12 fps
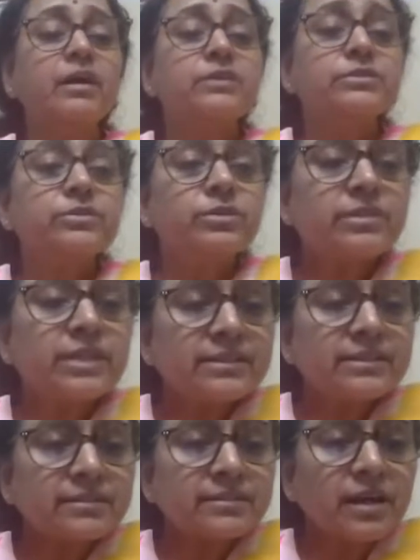So
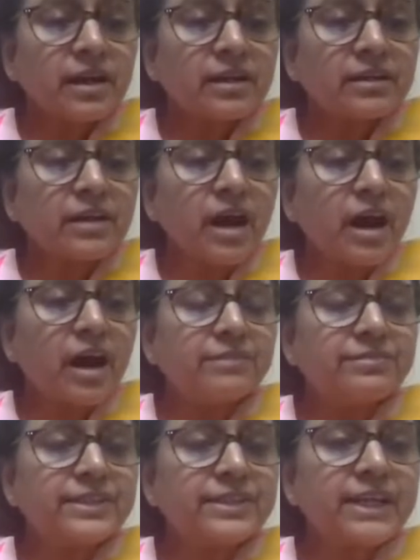this
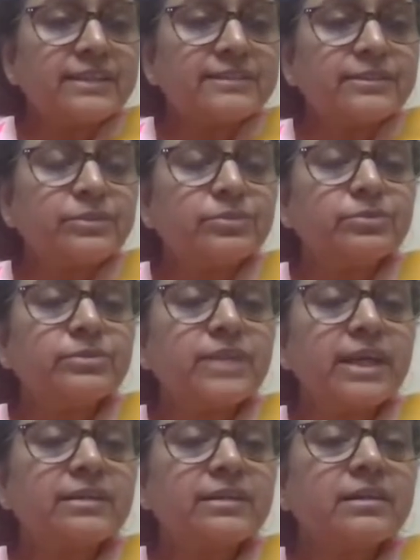graph tells you
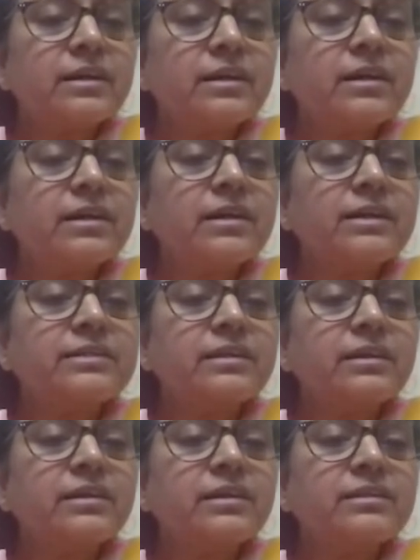that
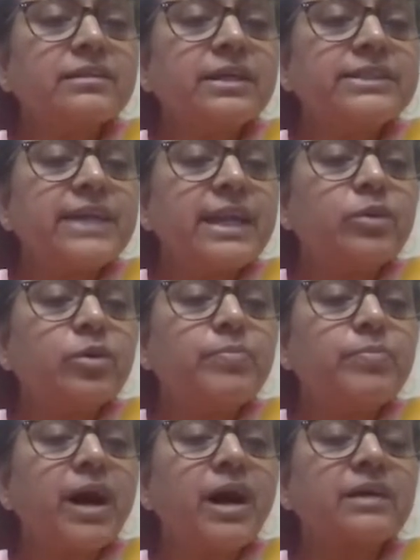the
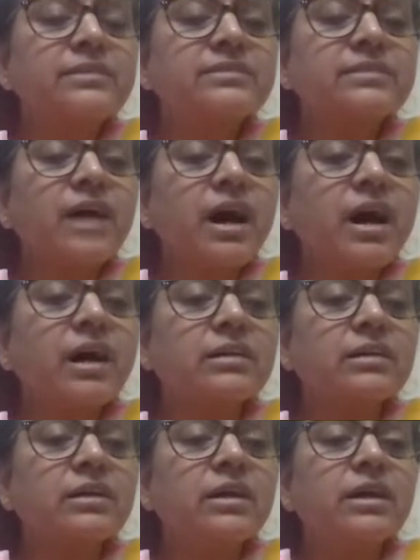yellow bars
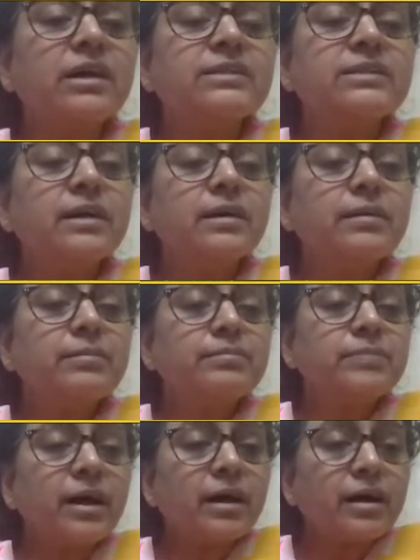are the
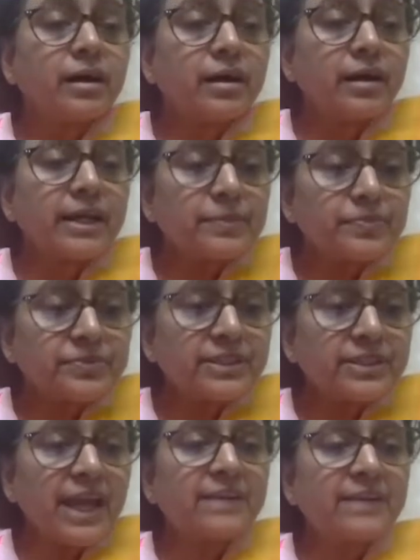
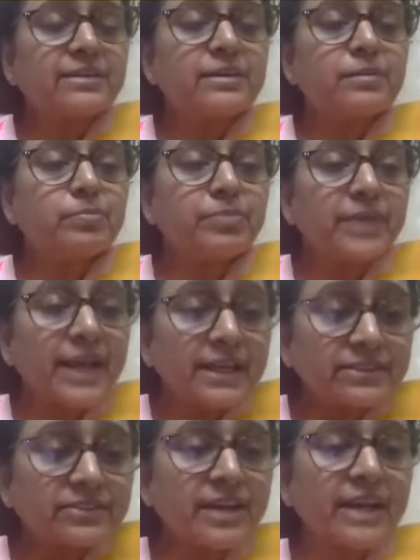ipsilateral
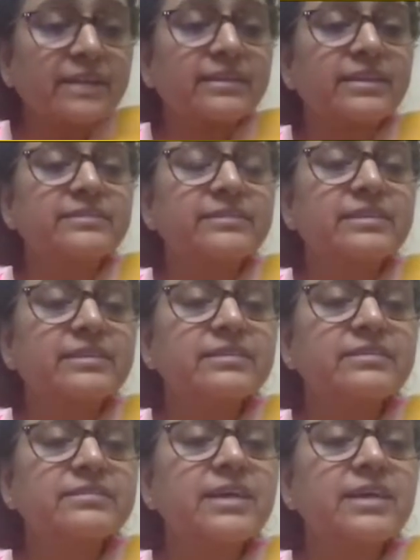breast
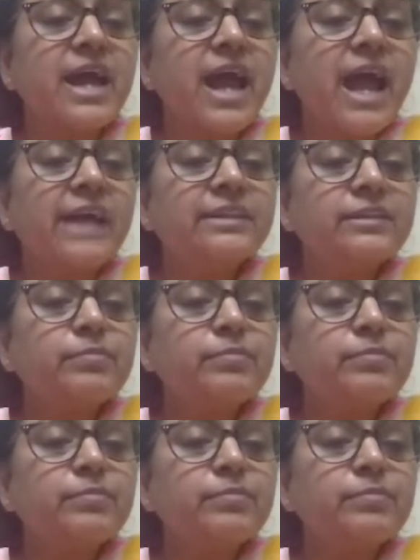recurrences, and the